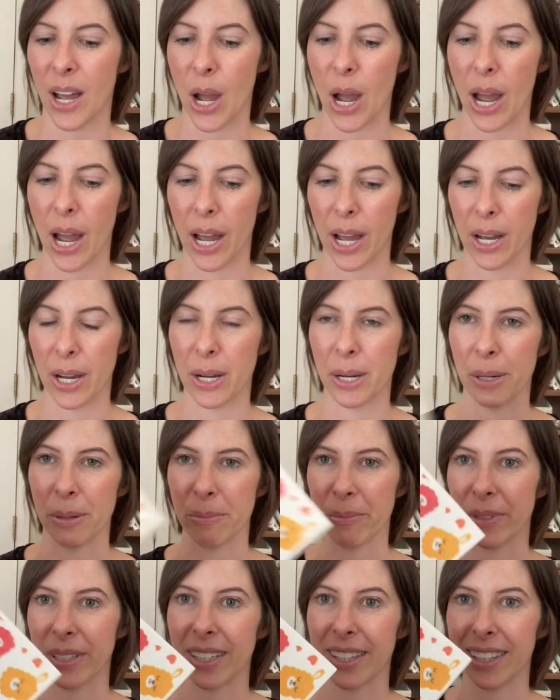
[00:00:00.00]

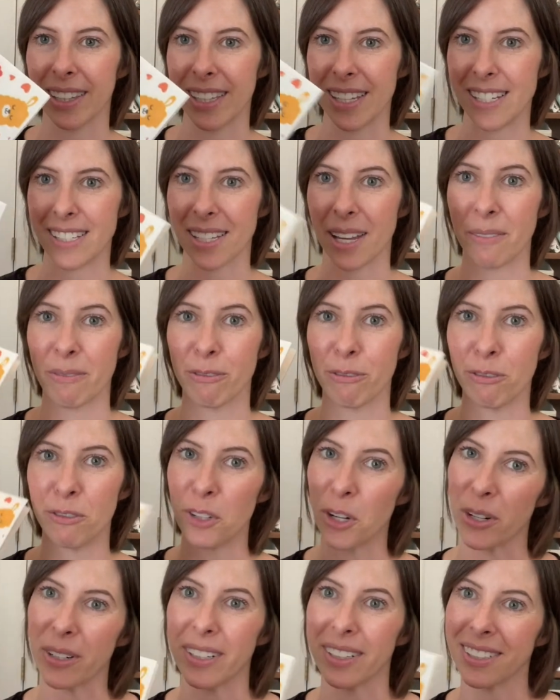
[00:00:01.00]
um, these. I'm
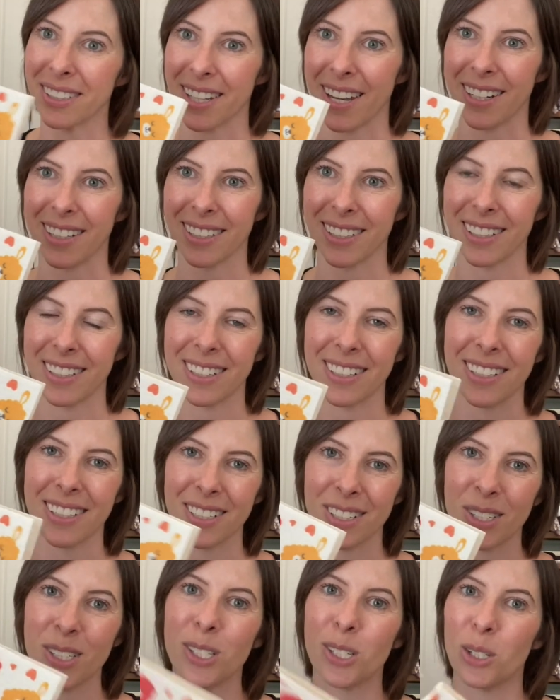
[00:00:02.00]
very excited
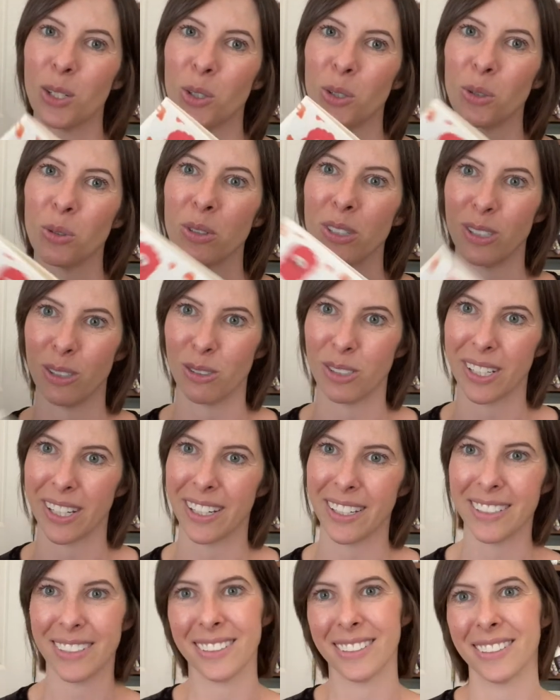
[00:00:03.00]
to use
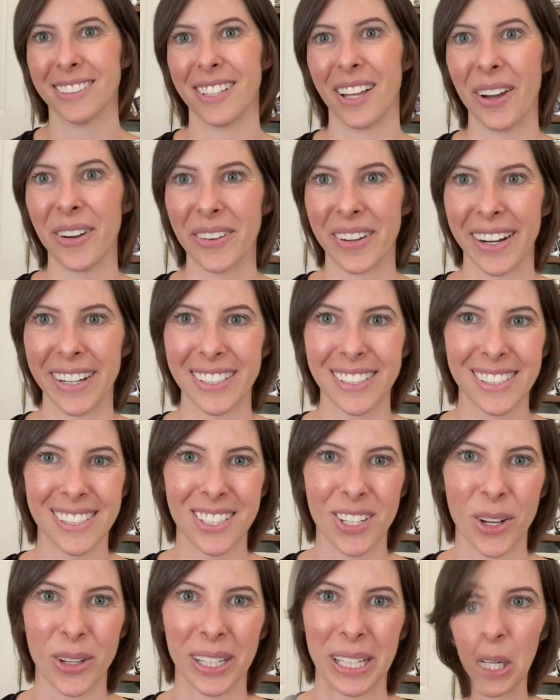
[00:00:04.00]
it. All right,
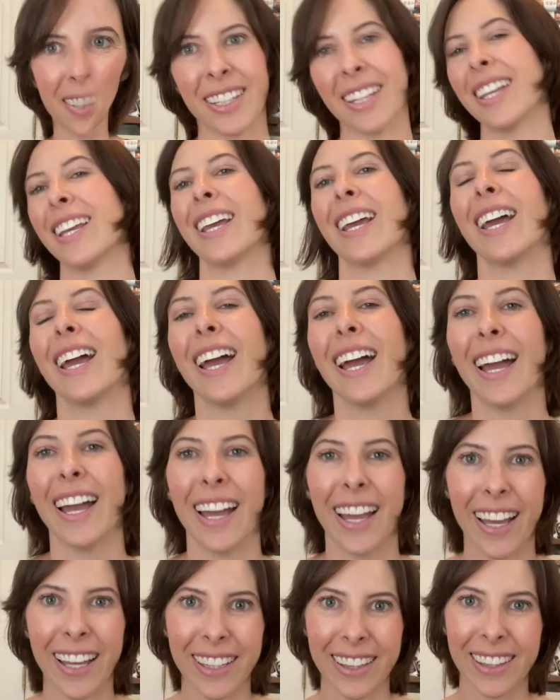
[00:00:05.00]
see y'all later.
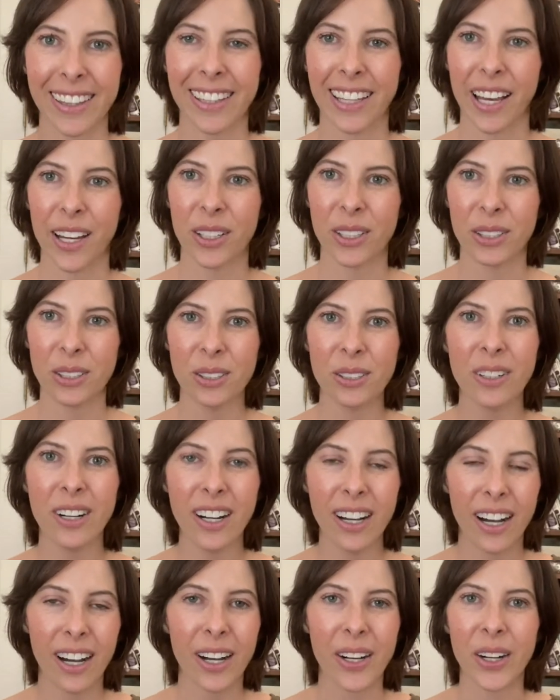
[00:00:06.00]
Hello.
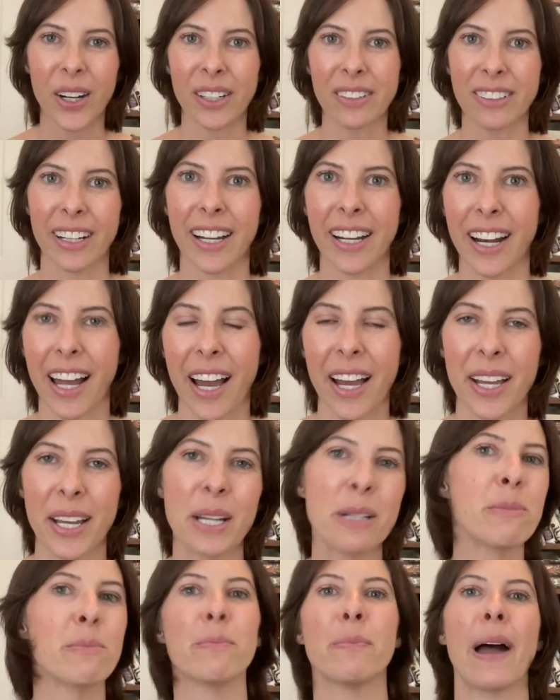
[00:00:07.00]
All right, I
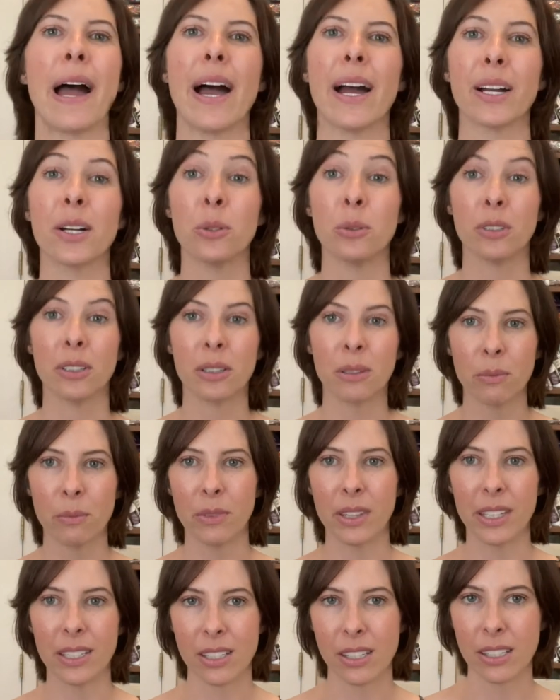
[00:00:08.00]
am back
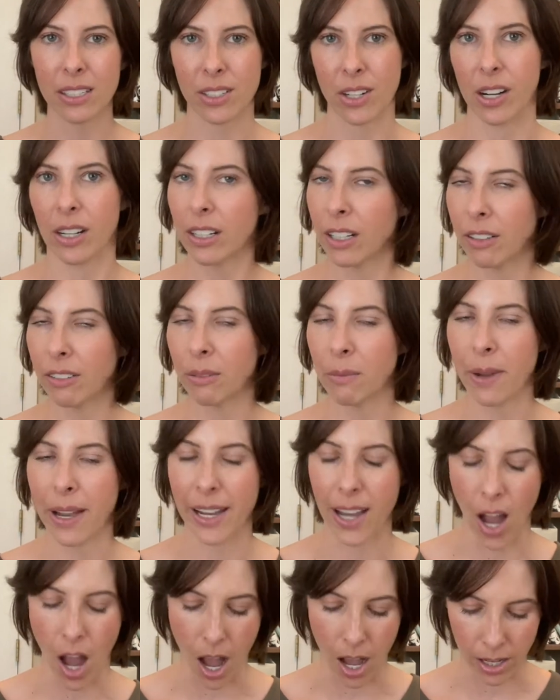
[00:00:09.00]
with the start of
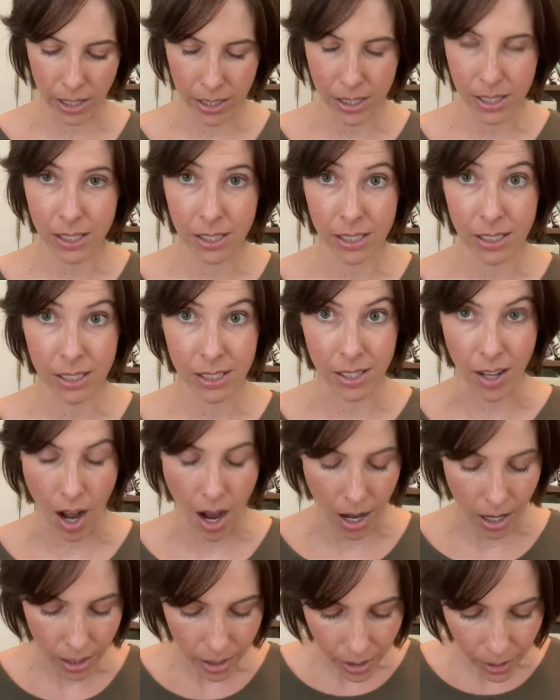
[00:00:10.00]
my August
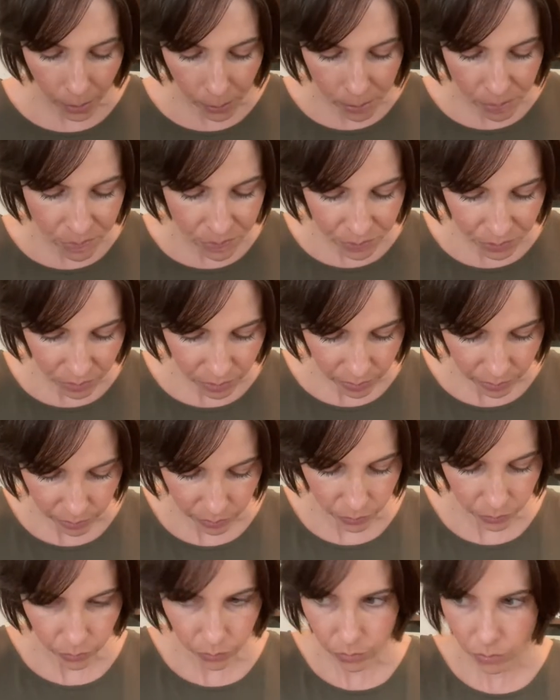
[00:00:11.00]
sock.
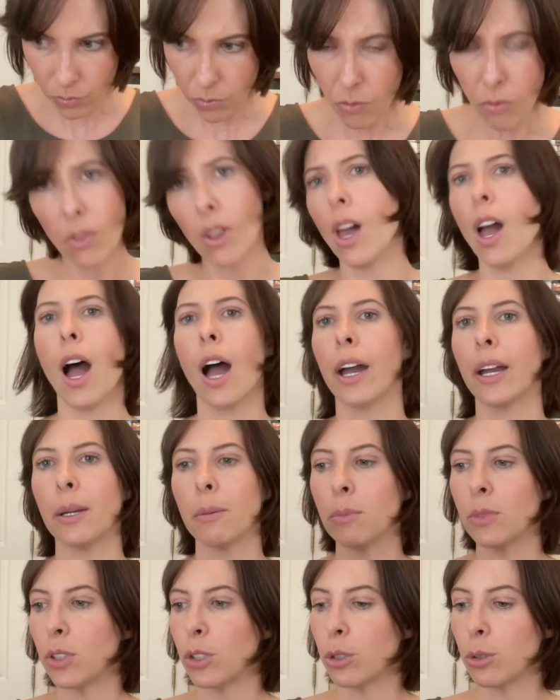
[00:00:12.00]

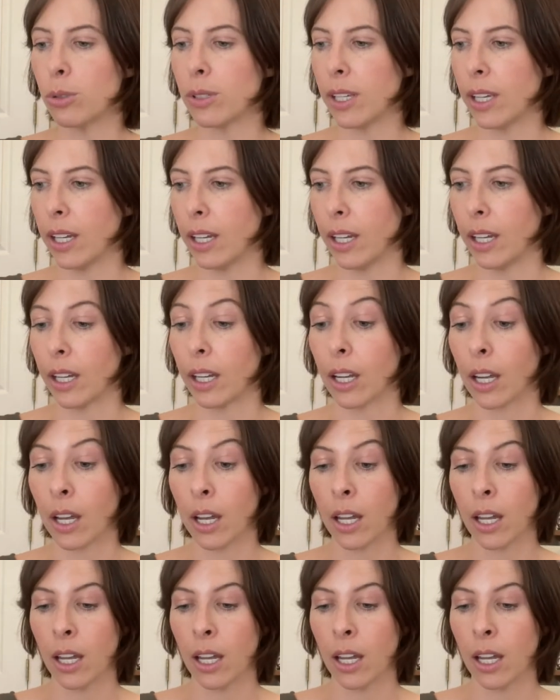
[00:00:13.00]
I'm using